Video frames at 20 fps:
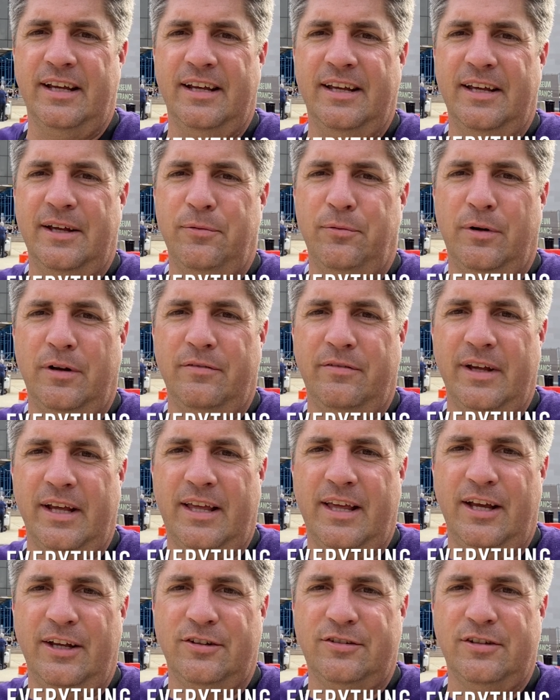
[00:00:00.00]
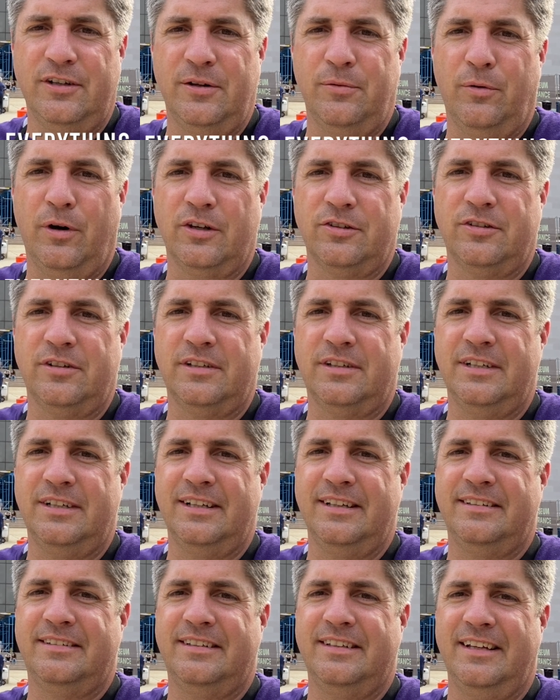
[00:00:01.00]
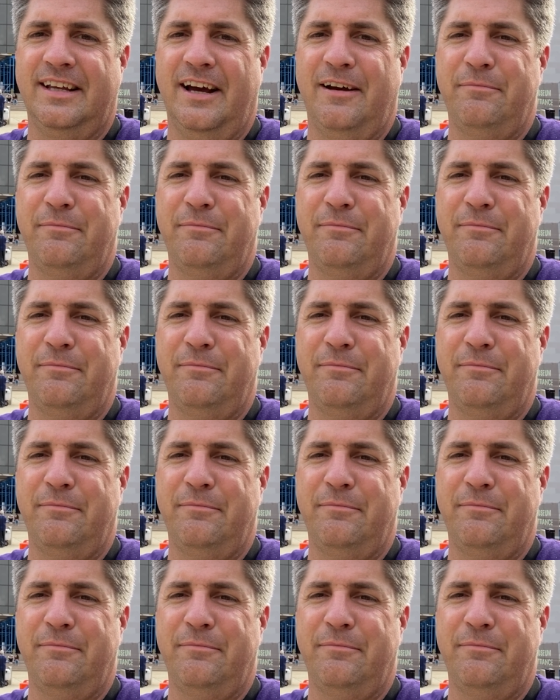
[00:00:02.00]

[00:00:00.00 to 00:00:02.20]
in one vacation in Washington, D.C.